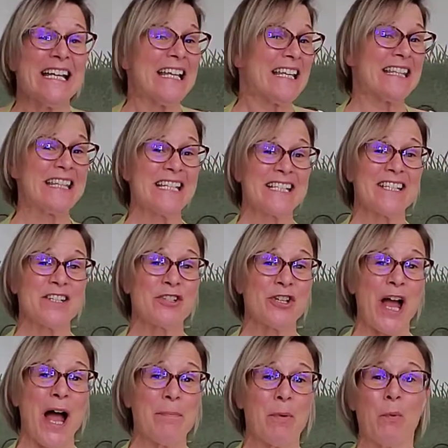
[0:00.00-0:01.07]
This is a
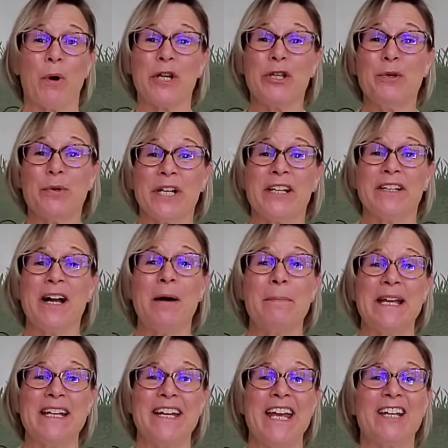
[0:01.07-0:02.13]
shop where you can come
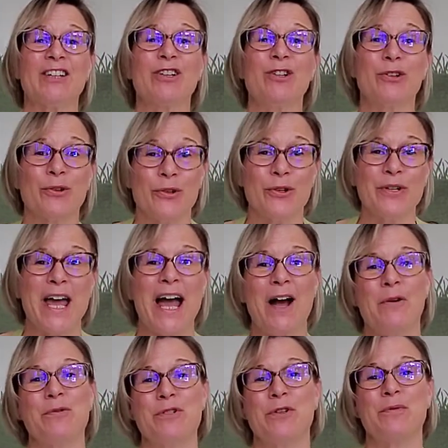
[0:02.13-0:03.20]
in and learn
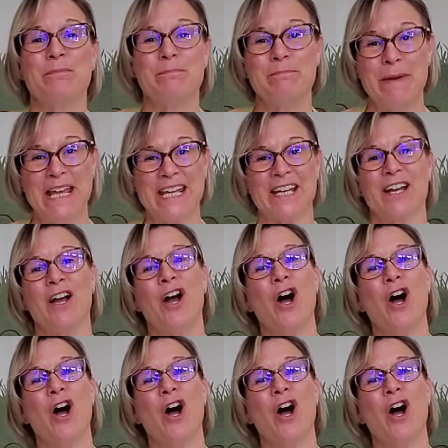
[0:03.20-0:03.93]
how to make